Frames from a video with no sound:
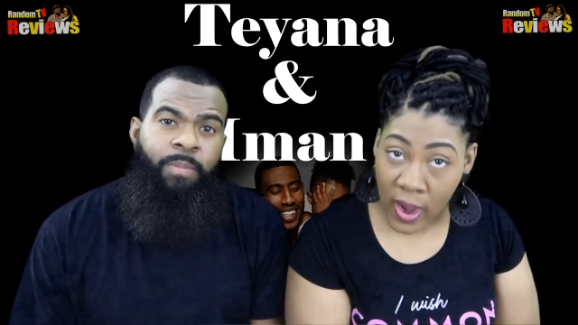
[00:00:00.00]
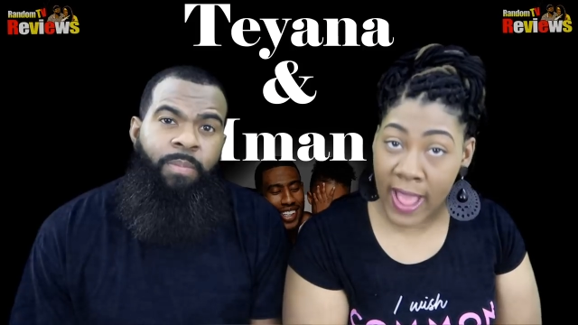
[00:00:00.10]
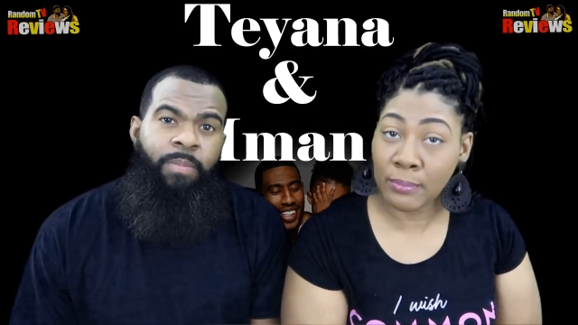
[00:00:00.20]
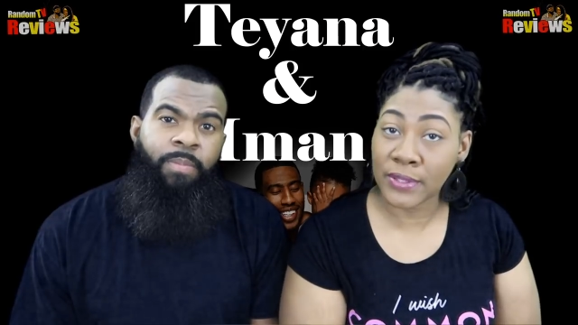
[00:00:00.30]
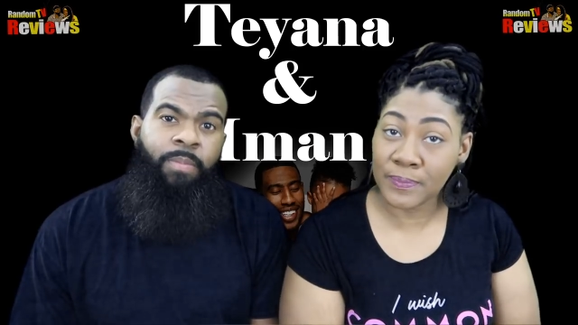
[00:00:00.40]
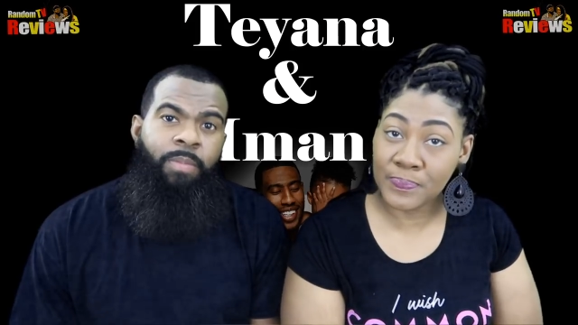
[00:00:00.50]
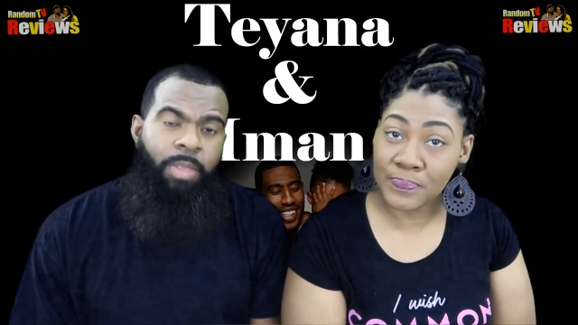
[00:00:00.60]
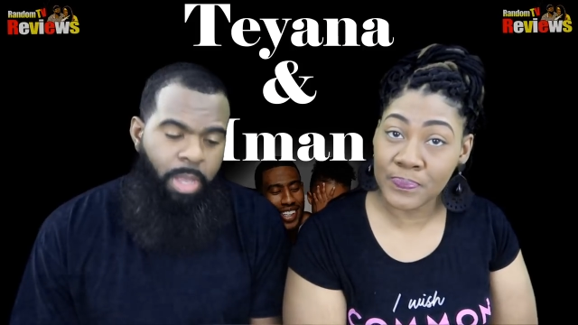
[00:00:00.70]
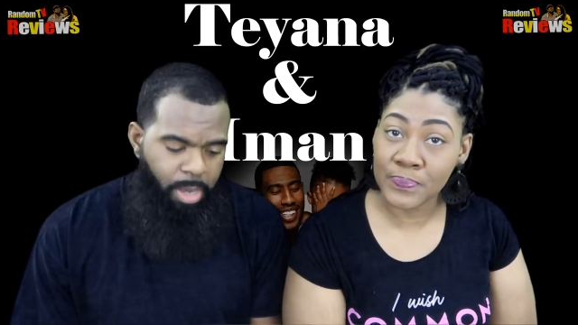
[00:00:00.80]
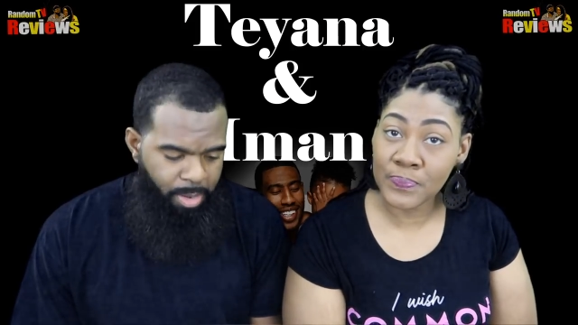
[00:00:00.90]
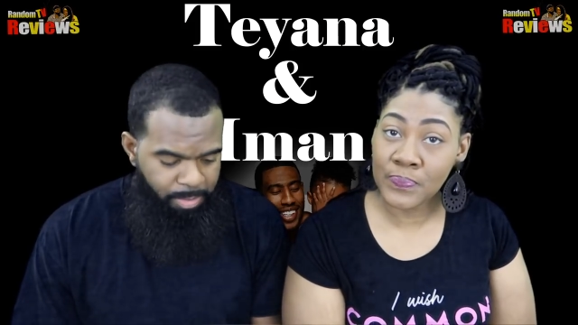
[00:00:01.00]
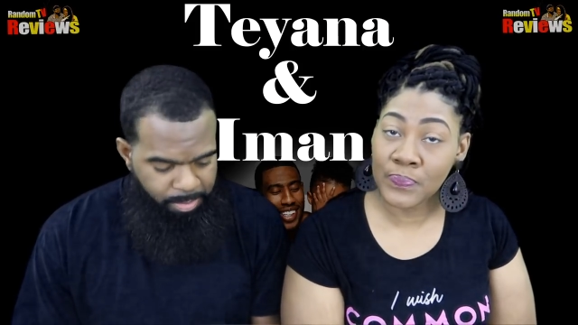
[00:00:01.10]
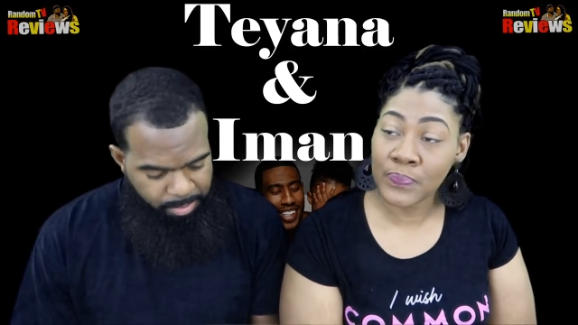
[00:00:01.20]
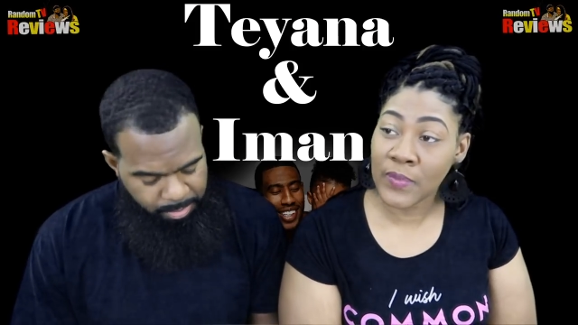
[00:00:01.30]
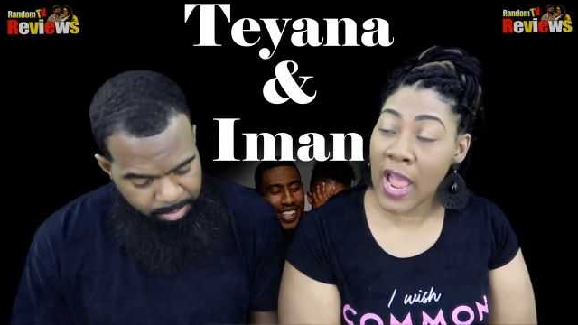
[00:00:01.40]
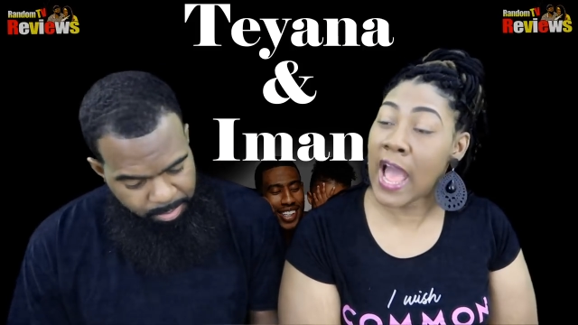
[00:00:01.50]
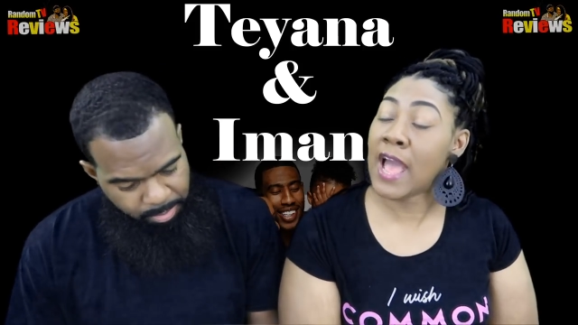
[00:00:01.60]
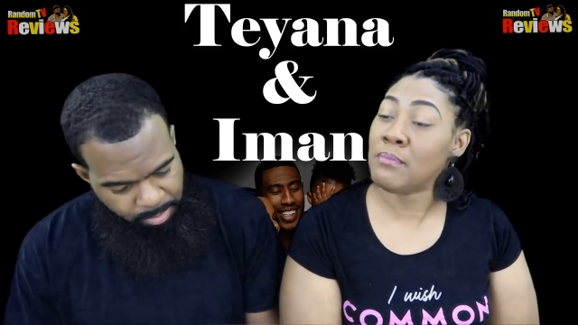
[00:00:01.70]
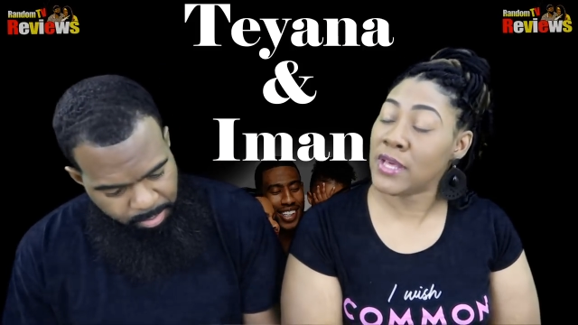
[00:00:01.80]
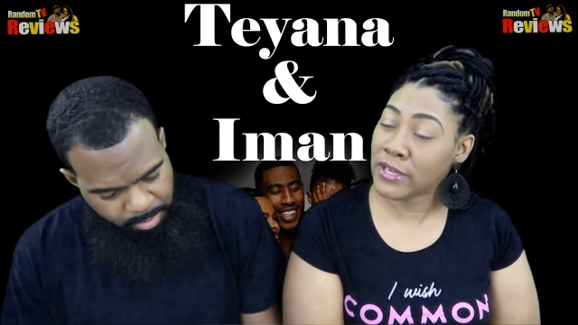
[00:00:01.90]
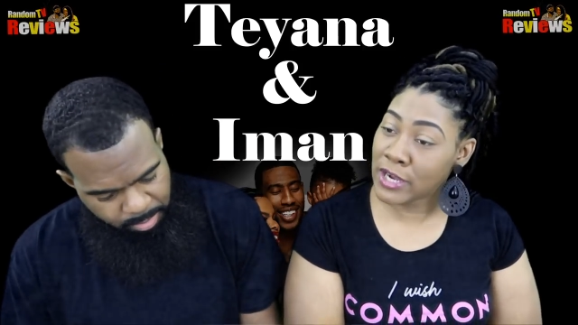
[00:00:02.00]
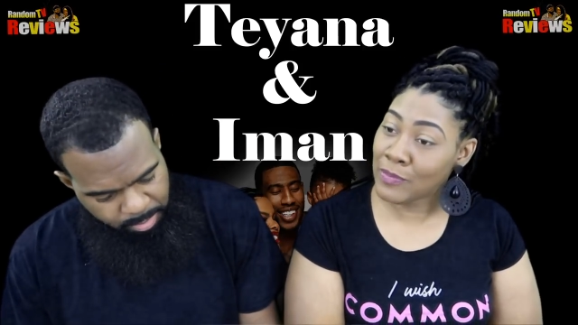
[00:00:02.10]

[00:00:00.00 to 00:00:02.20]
Speaker 1: will happen. Yep. I met